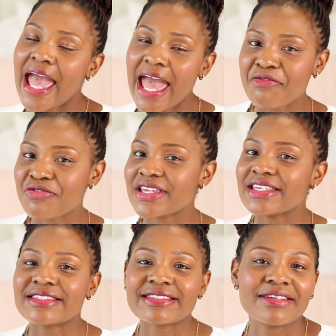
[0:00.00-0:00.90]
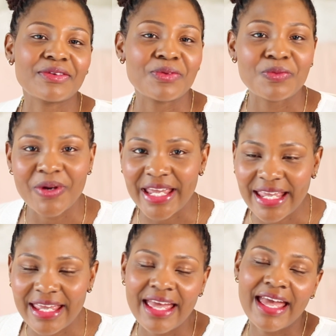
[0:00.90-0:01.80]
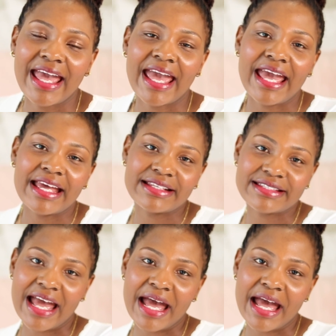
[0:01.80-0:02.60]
every single week, and